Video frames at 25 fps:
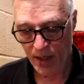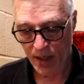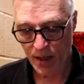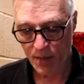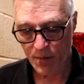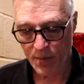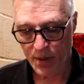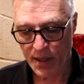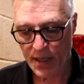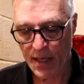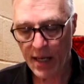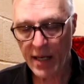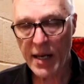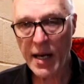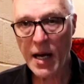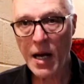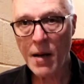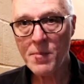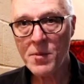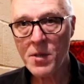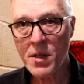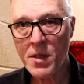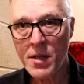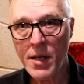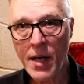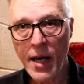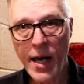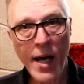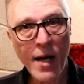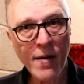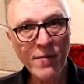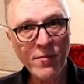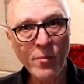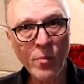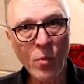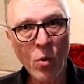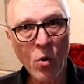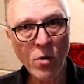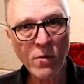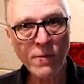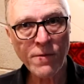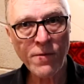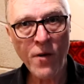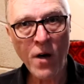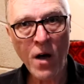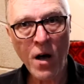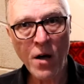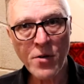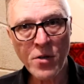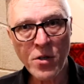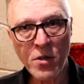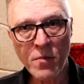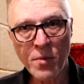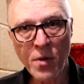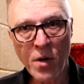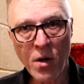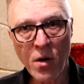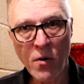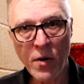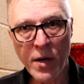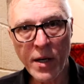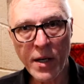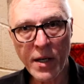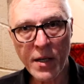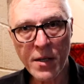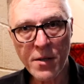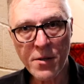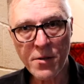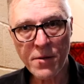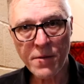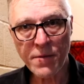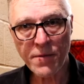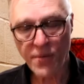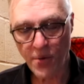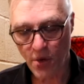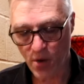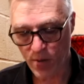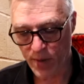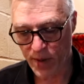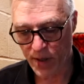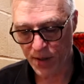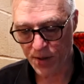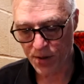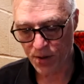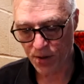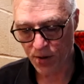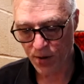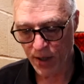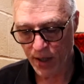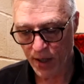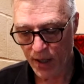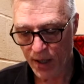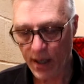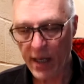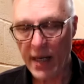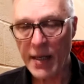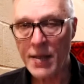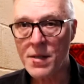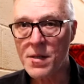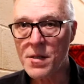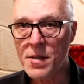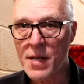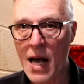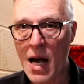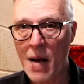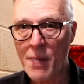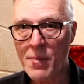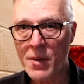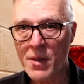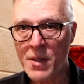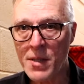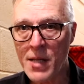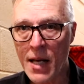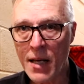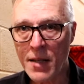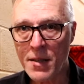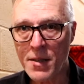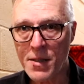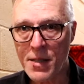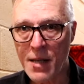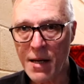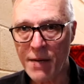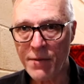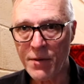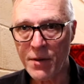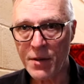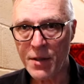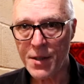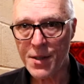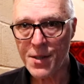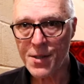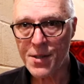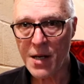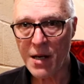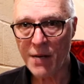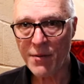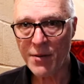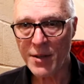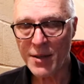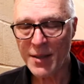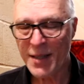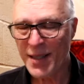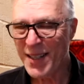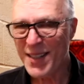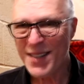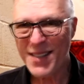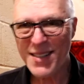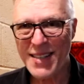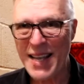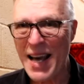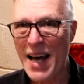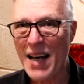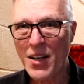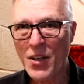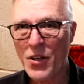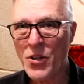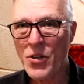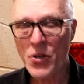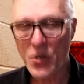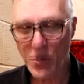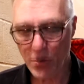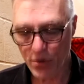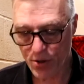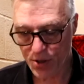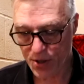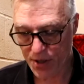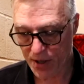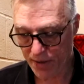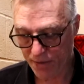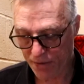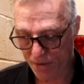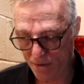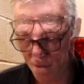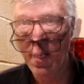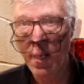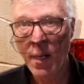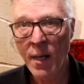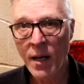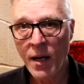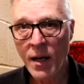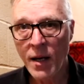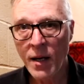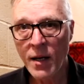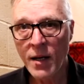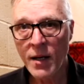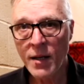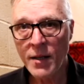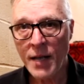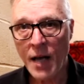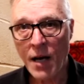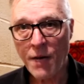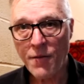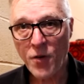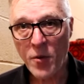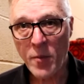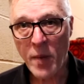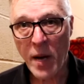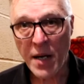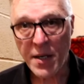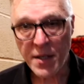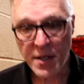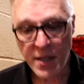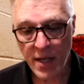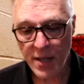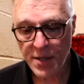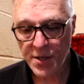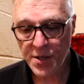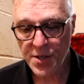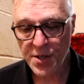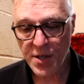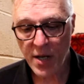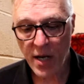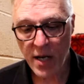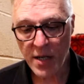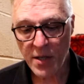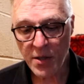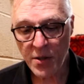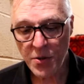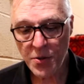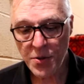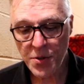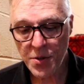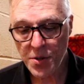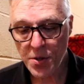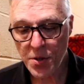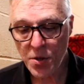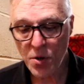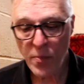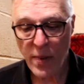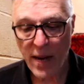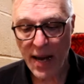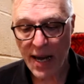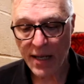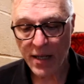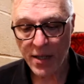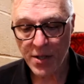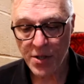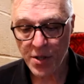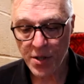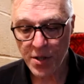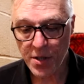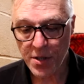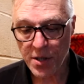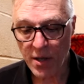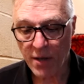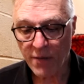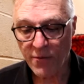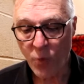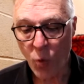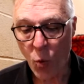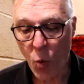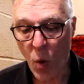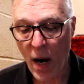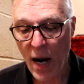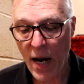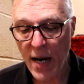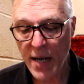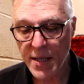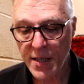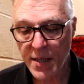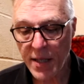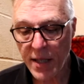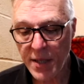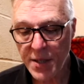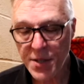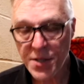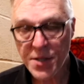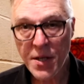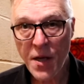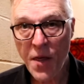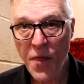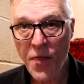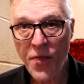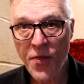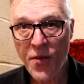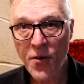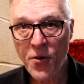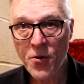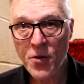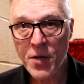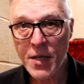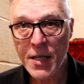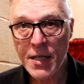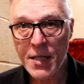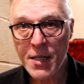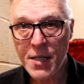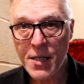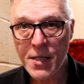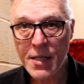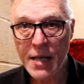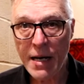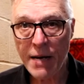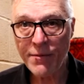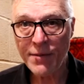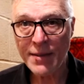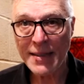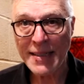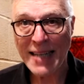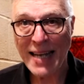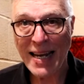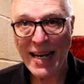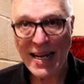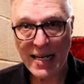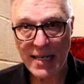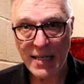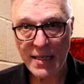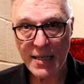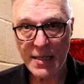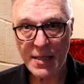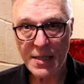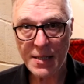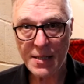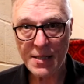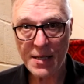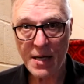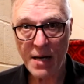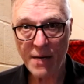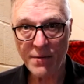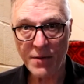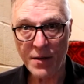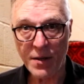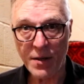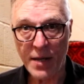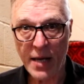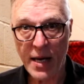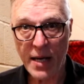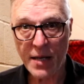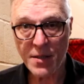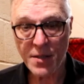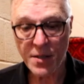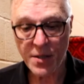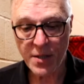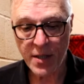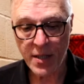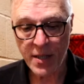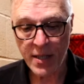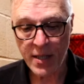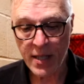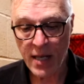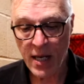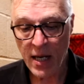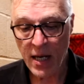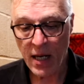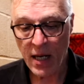but I opted to have more volume going into the fermenter and stop at 1077. Not a huge difference. Now for my yeast, I used 2 packages of Yeast 3787. That's the